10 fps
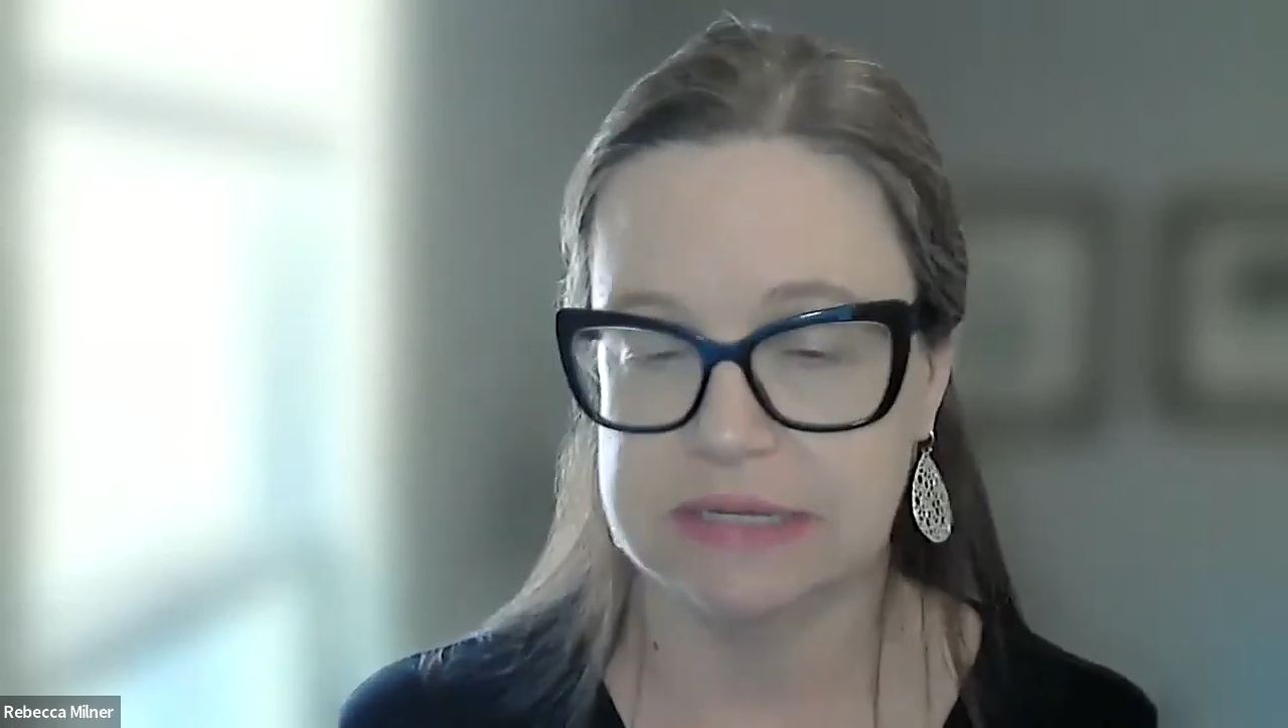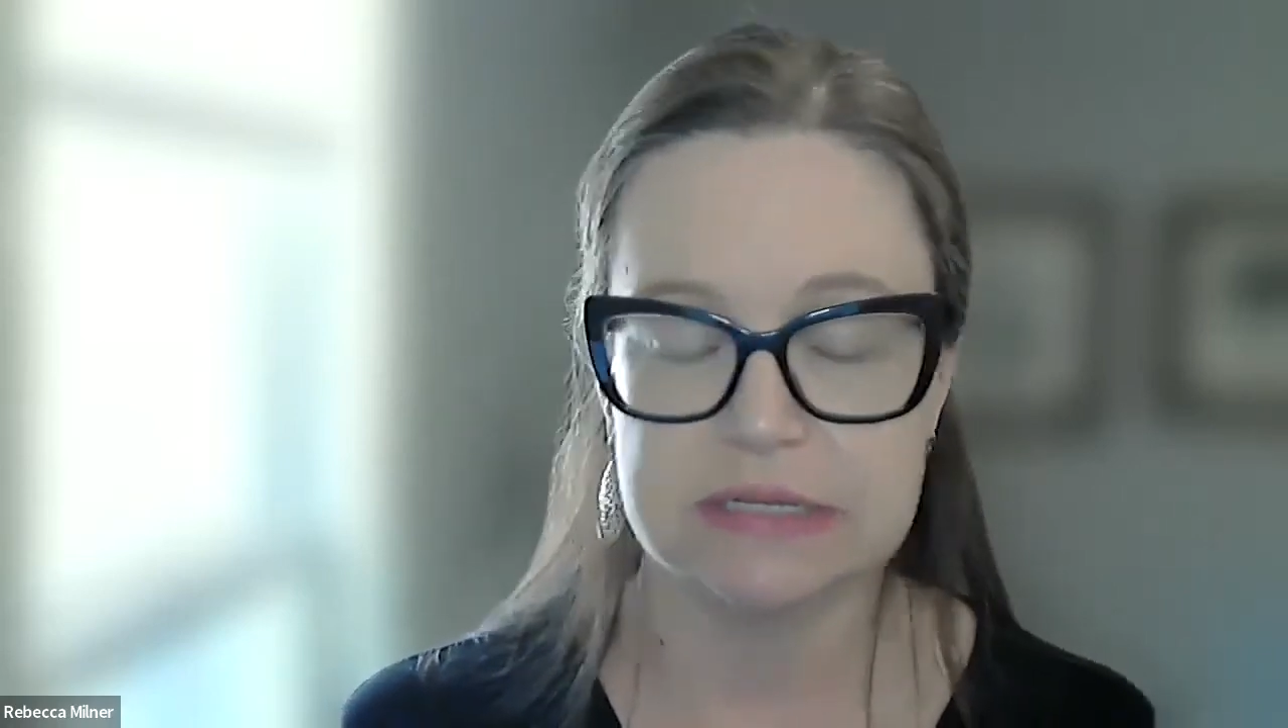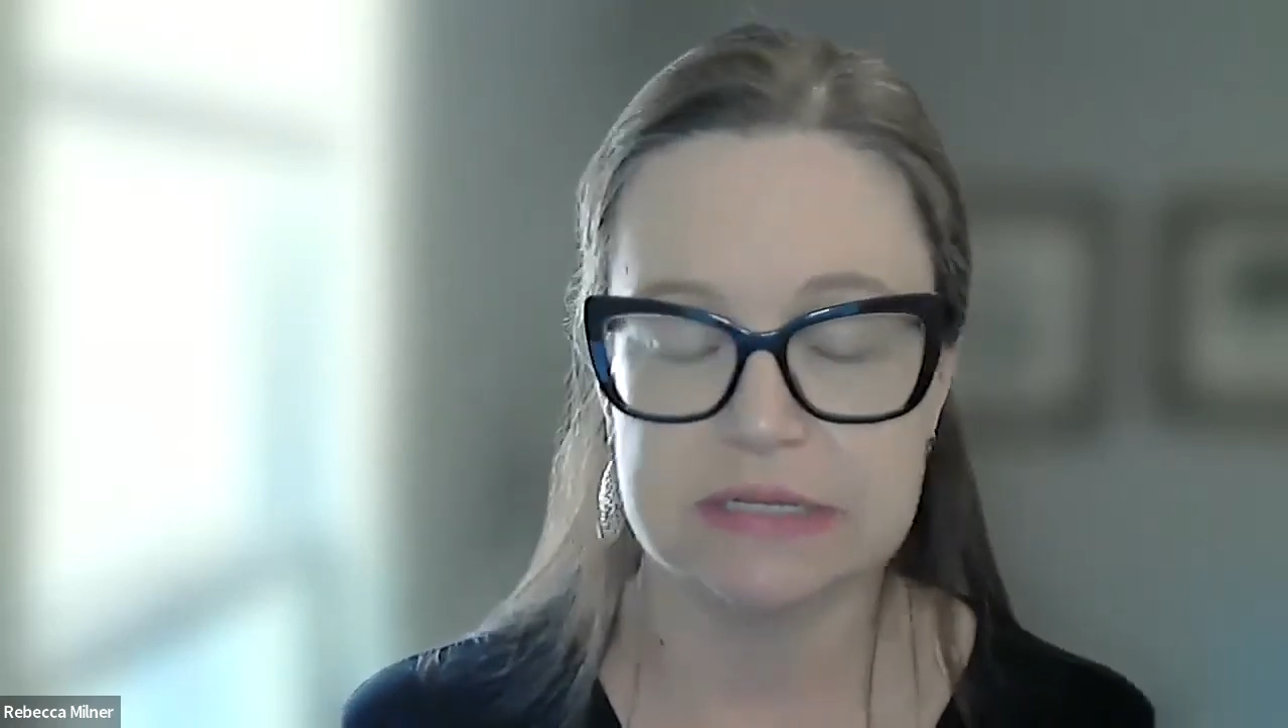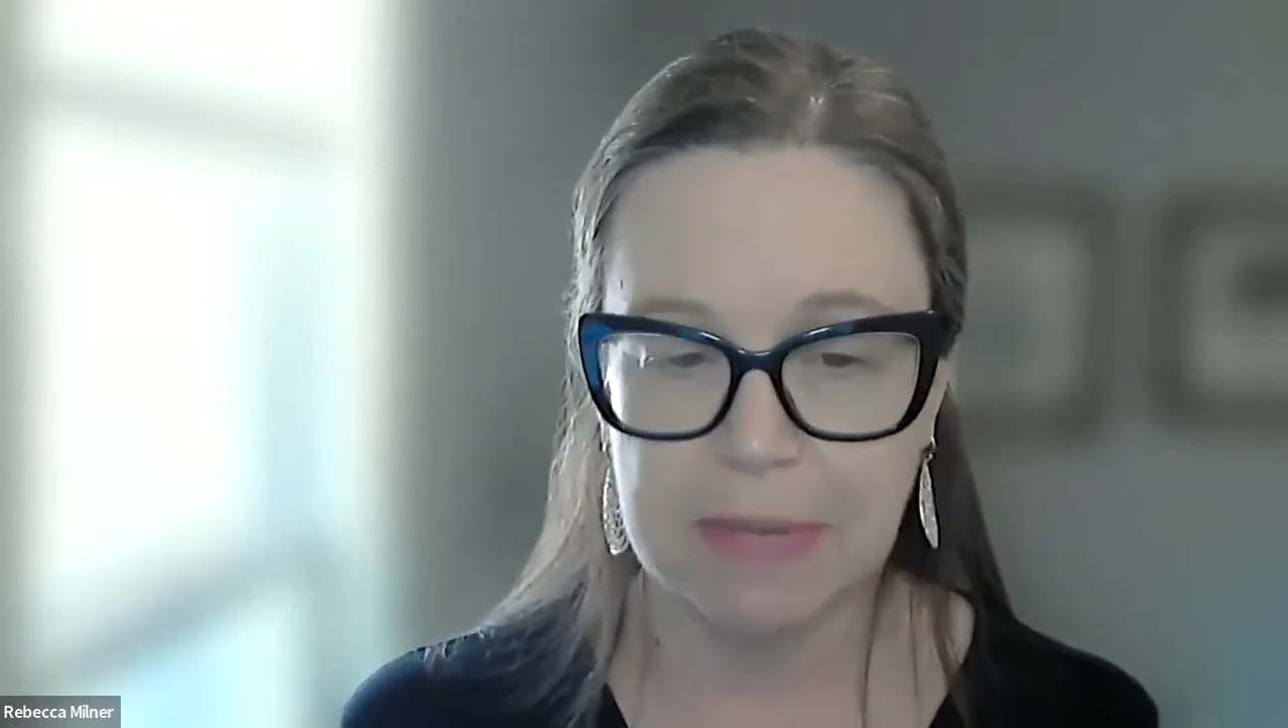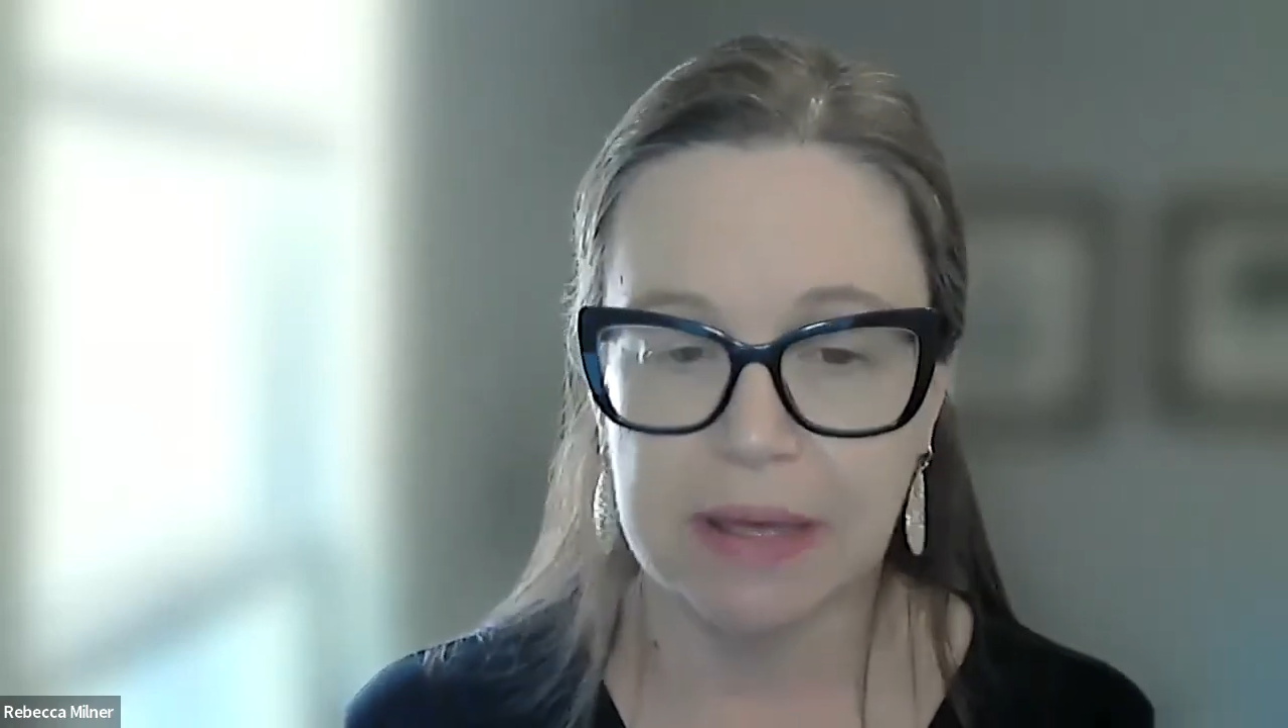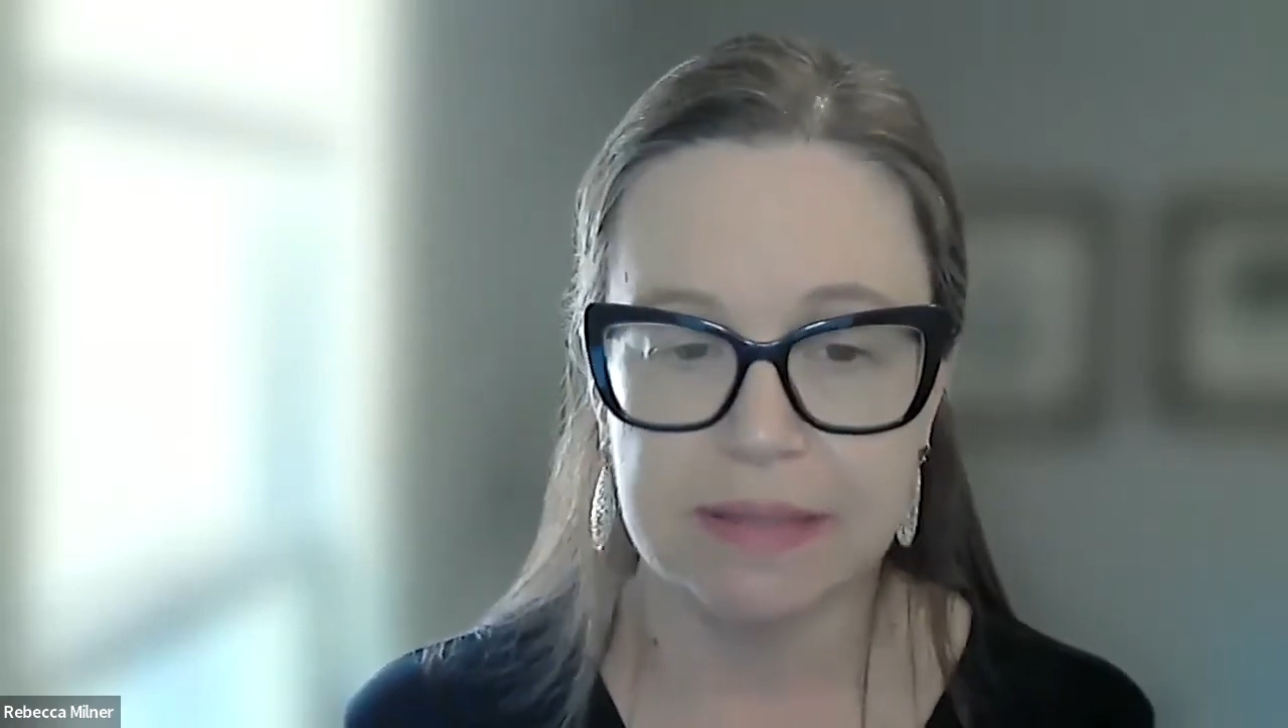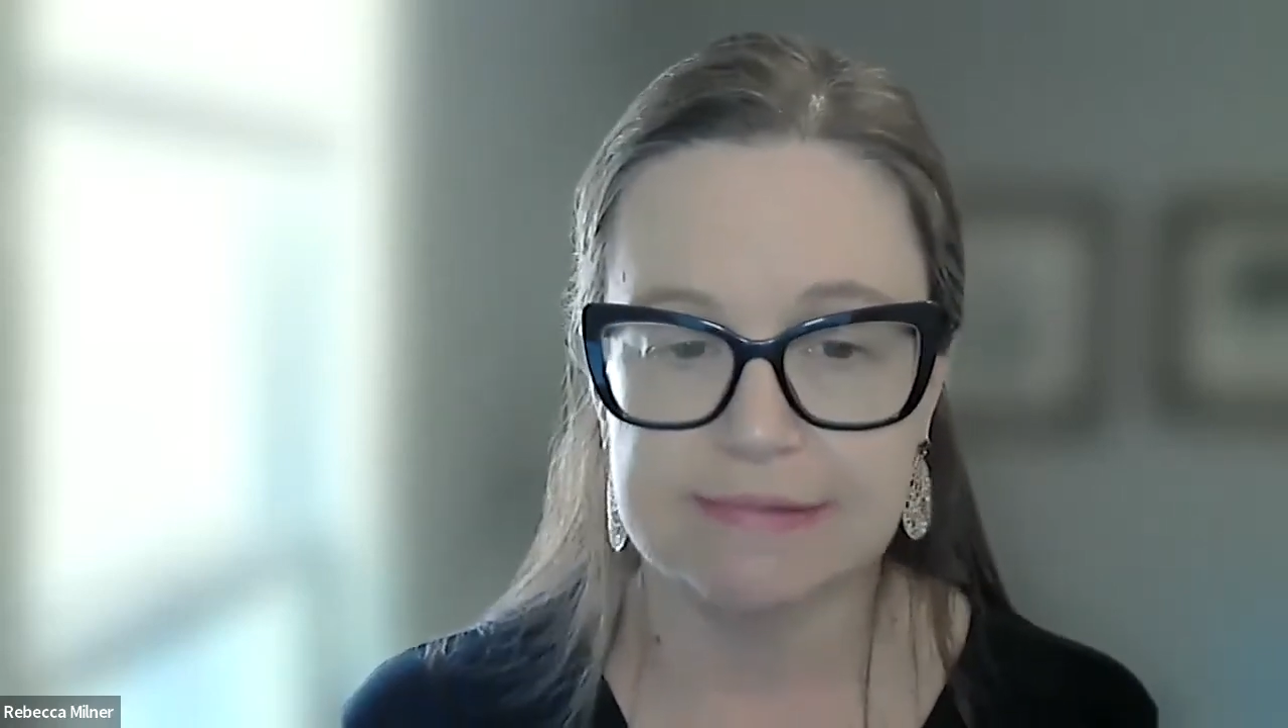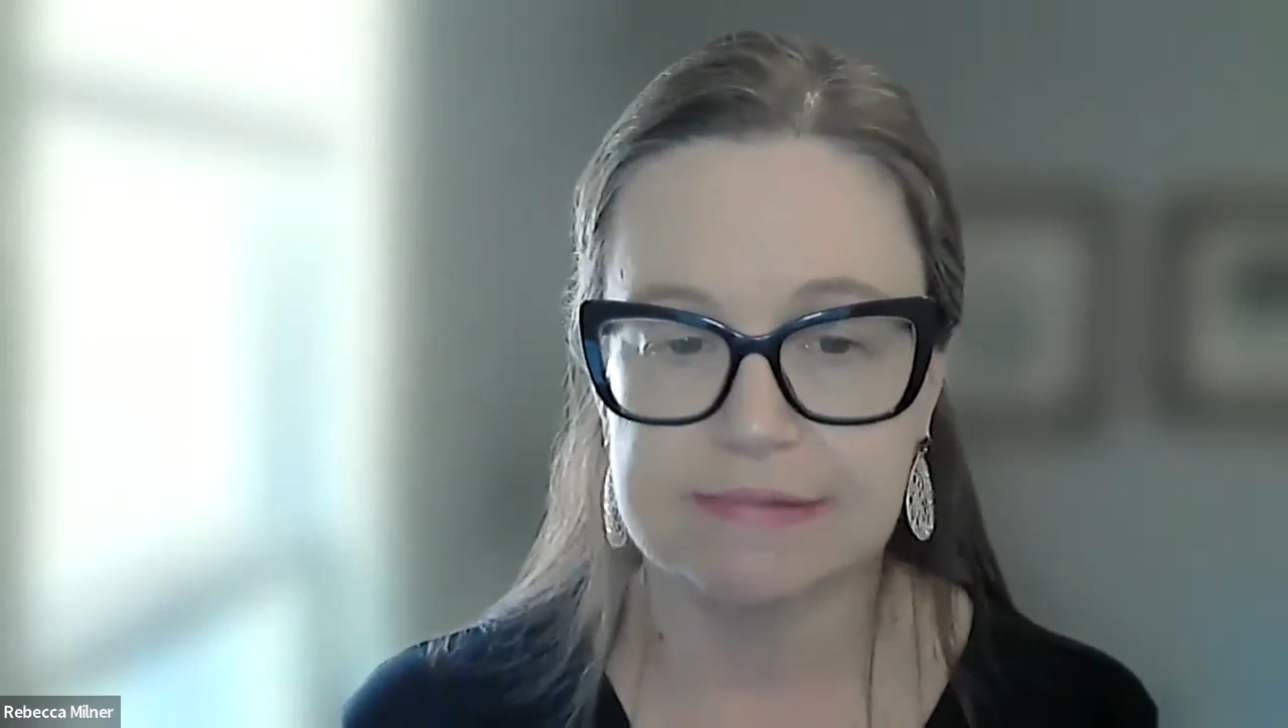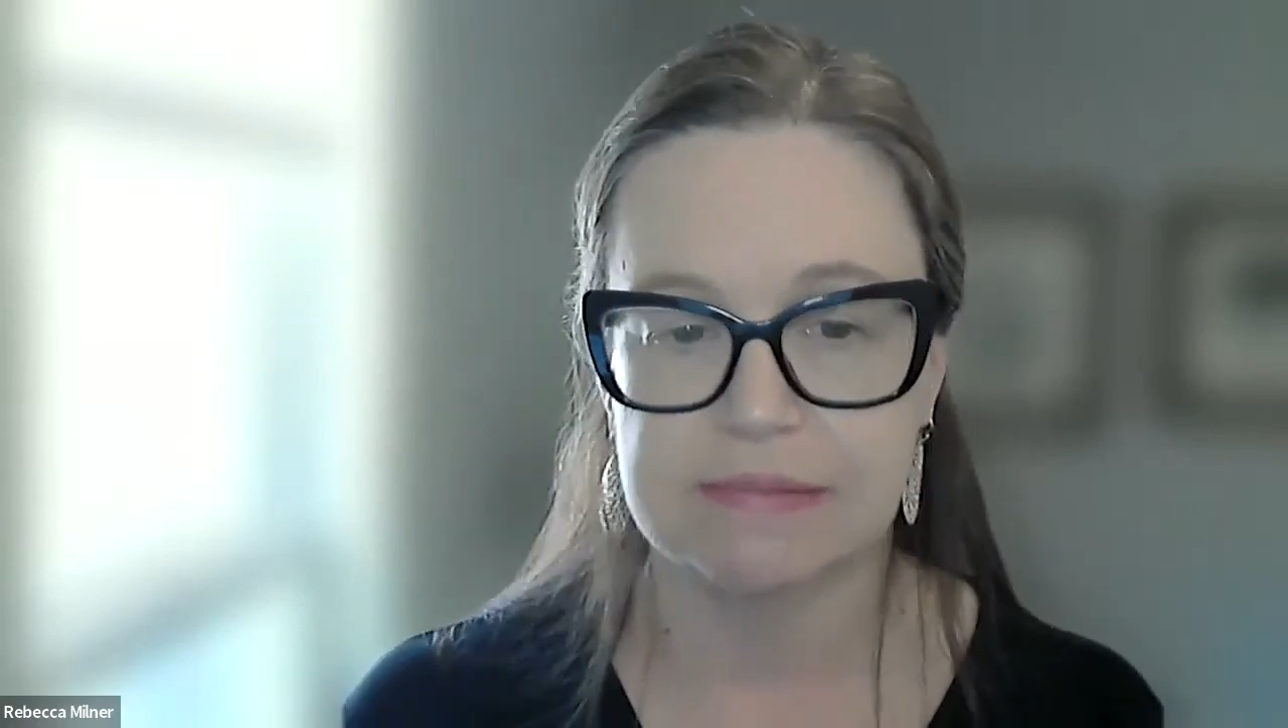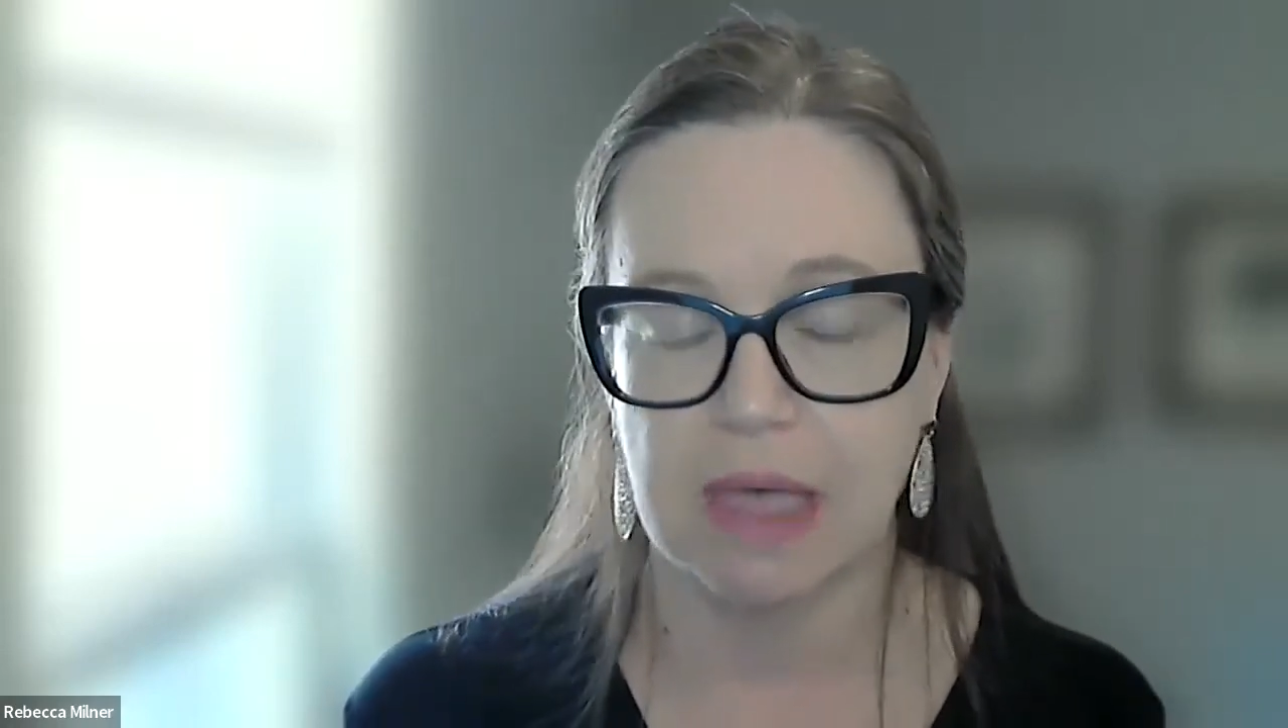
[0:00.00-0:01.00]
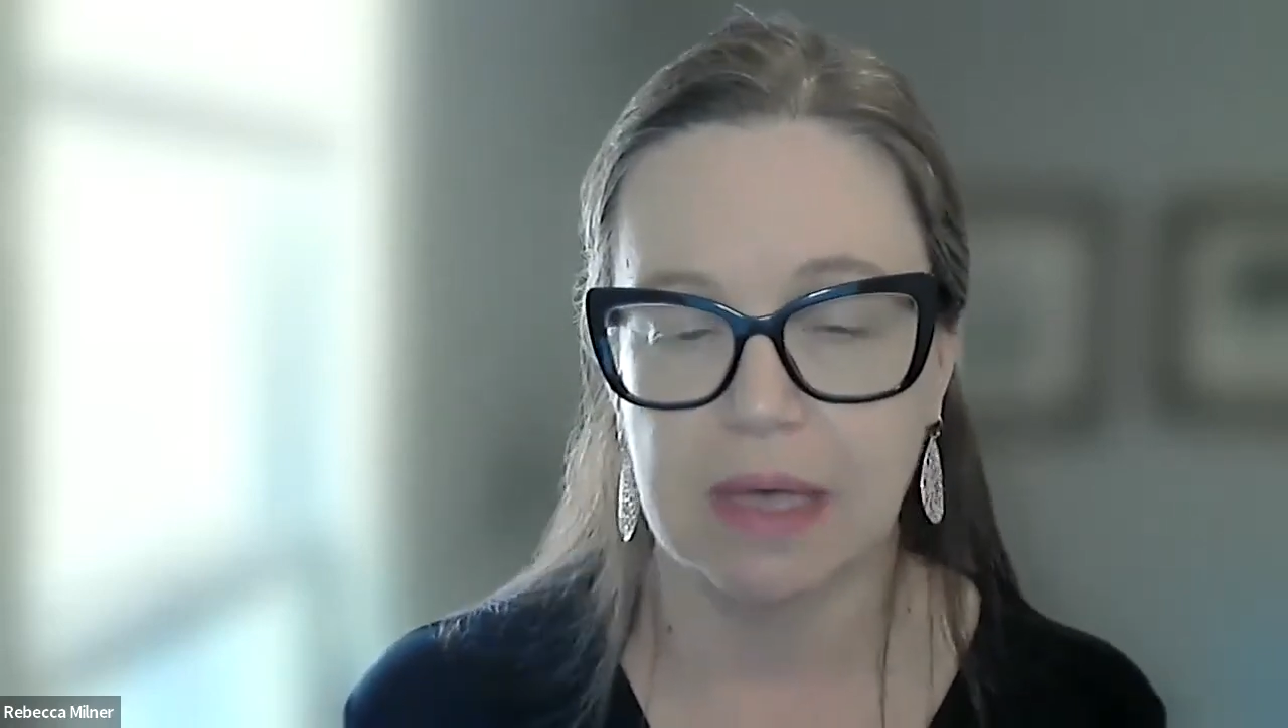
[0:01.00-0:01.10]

6 months,